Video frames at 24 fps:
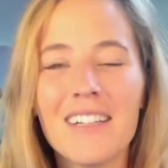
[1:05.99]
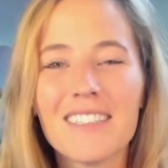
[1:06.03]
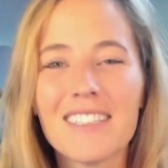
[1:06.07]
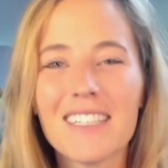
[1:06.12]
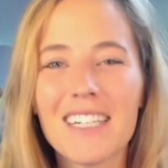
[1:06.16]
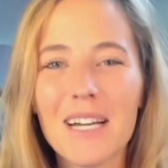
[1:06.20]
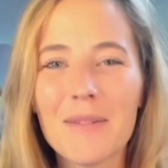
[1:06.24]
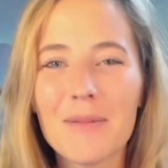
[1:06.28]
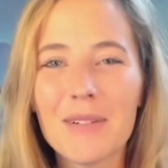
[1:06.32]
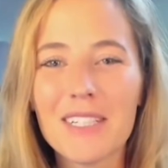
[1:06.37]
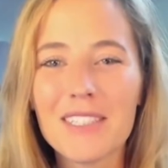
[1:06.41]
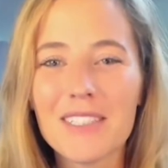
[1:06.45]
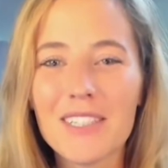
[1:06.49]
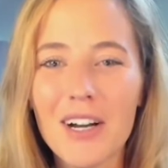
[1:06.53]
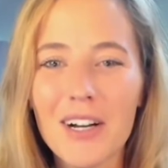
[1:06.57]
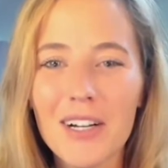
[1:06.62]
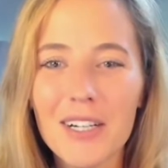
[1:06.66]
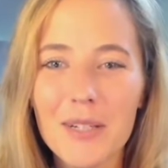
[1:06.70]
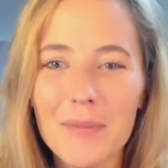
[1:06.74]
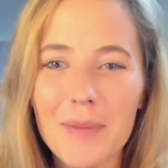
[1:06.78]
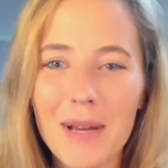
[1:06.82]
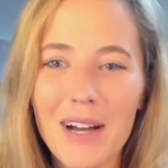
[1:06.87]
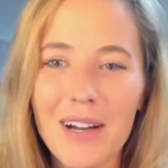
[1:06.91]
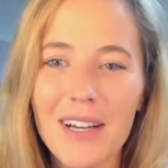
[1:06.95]
Today I'm going to
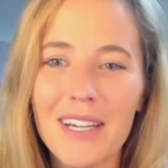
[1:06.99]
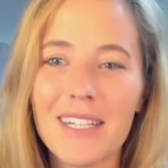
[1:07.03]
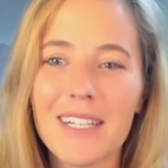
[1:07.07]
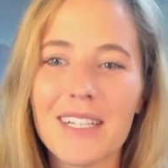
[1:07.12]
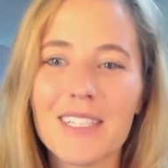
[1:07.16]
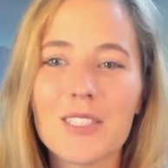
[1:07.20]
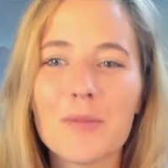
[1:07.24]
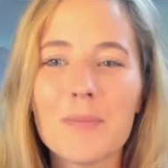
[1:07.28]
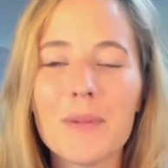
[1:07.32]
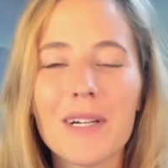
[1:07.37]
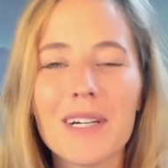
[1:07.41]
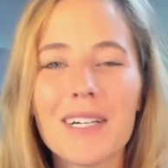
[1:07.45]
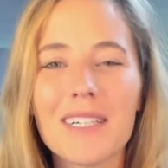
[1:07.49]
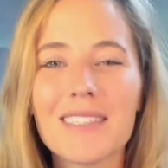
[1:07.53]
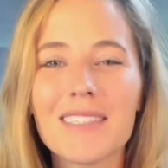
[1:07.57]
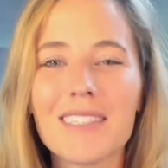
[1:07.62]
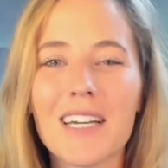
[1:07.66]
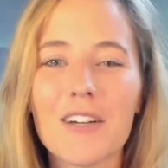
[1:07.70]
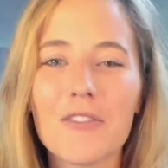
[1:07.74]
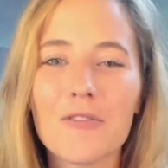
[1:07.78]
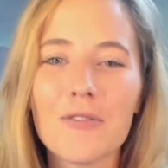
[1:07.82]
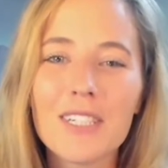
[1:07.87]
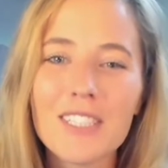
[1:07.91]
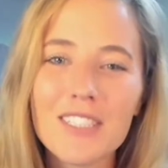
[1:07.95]
talk about an
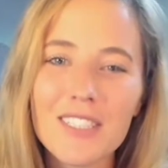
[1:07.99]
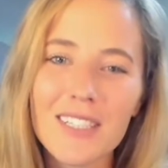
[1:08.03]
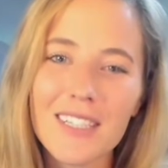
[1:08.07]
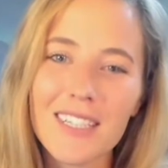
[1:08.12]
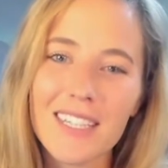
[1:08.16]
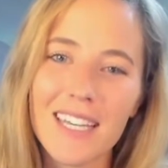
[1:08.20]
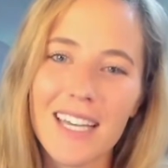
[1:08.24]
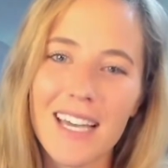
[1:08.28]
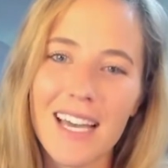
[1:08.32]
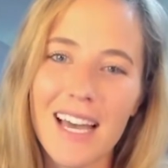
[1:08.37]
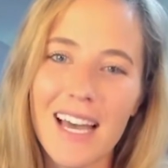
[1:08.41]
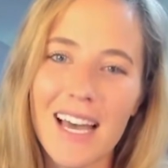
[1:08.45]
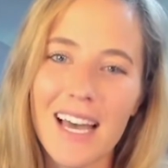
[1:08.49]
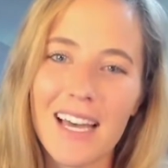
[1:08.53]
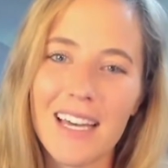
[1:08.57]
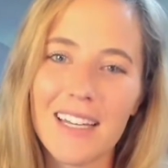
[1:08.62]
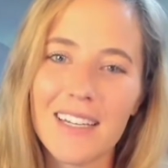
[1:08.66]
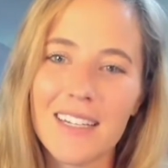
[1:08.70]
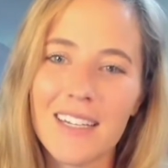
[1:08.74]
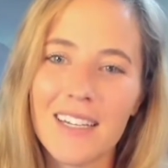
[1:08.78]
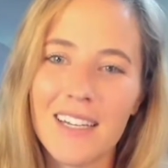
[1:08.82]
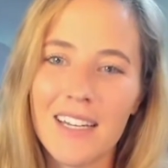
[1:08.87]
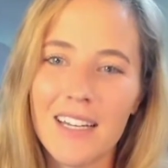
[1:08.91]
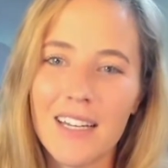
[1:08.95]
experience I recently
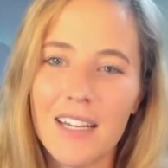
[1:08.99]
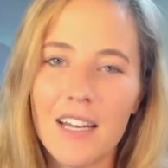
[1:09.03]
had